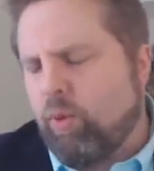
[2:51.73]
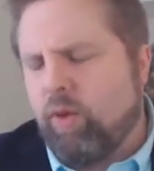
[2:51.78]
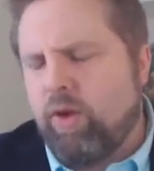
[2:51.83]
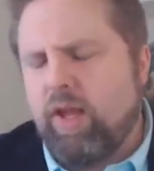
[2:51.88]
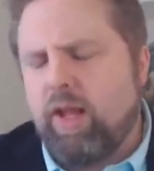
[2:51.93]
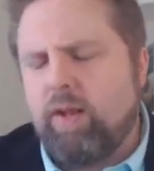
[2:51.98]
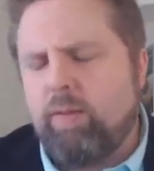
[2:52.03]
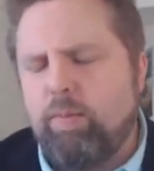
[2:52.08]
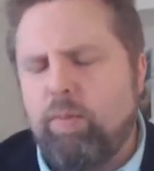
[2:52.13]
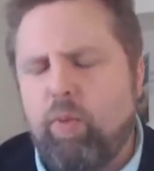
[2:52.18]
We'll
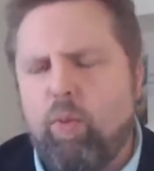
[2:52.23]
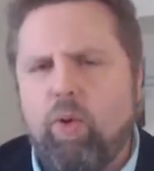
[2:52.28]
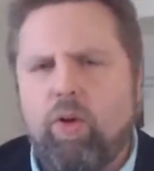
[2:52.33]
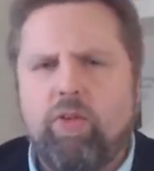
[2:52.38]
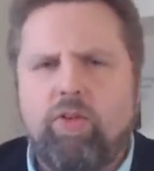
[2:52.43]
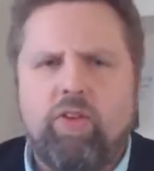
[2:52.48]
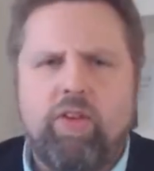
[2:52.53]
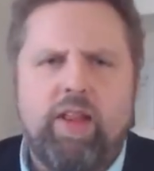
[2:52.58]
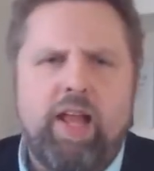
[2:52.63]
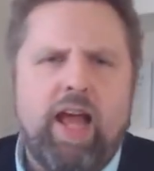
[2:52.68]
get
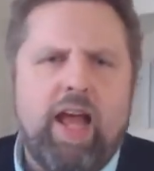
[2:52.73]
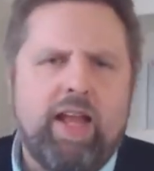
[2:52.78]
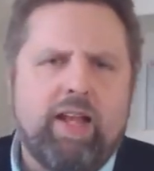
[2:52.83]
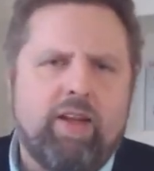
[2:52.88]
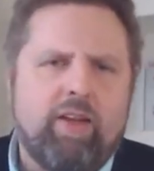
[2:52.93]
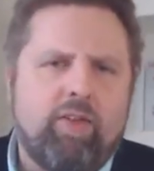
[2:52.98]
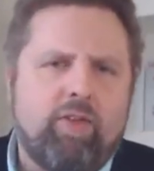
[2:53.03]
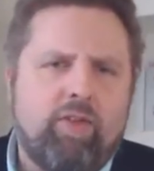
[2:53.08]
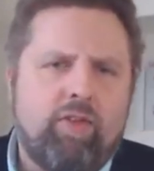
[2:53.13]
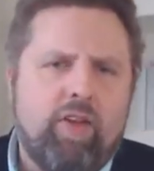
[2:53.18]
more into that
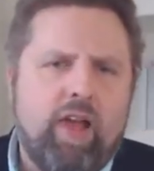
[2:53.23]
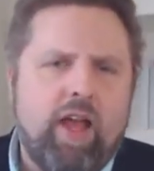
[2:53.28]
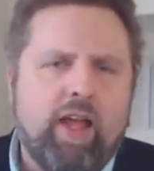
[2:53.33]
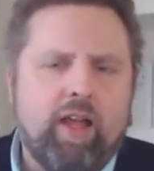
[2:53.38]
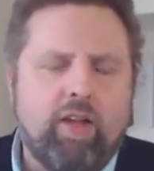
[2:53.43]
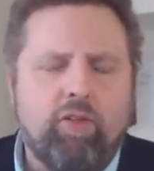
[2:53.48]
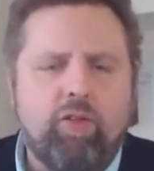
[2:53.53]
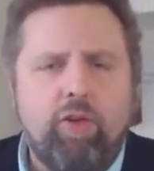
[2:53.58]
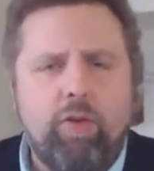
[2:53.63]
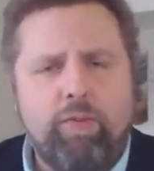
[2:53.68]
in a
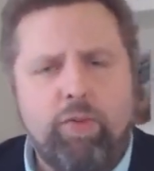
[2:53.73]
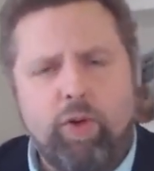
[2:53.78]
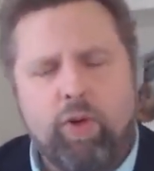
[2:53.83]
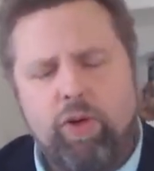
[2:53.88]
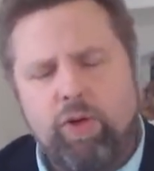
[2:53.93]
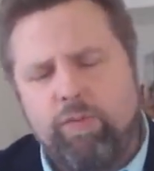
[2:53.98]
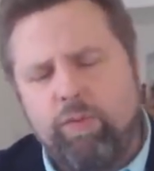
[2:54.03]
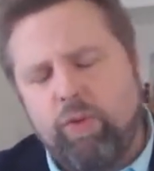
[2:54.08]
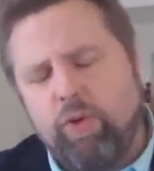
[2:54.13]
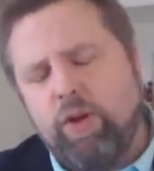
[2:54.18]
second. So for
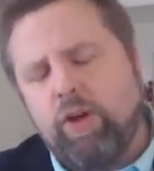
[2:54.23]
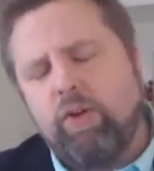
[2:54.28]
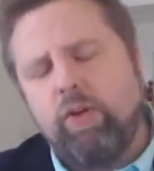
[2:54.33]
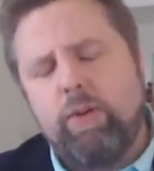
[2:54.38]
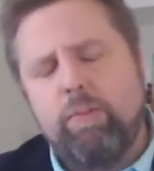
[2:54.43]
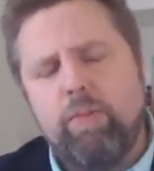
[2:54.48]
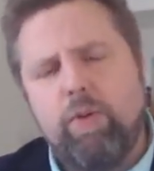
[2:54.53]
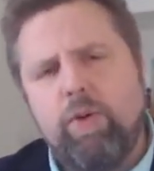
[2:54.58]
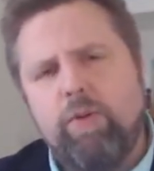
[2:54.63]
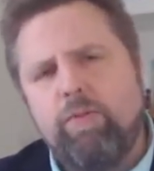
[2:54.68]
good or for ill,
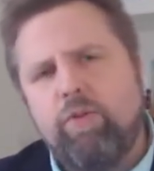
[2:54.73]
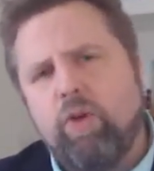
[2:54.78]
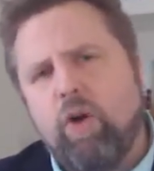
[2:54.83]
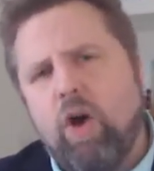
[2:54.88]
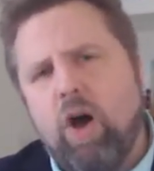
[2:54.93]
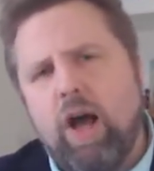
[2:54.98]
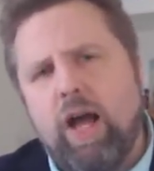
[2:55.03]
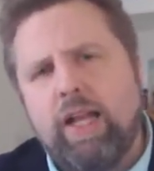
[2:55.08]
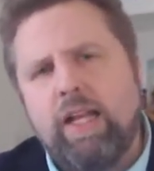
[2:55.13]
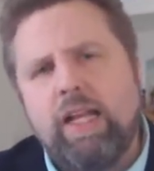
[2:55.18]
he moved
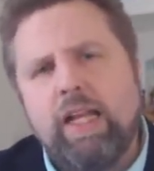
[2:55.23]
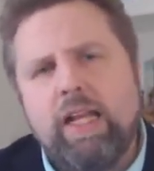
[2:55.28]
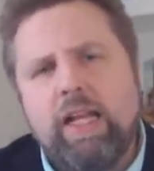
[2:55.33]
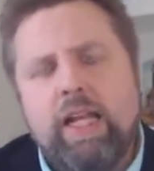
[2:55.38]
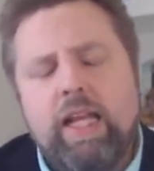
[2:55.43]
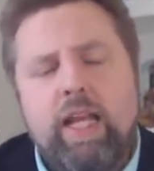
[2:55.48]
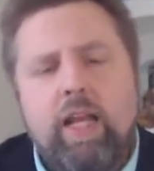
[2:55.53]
on.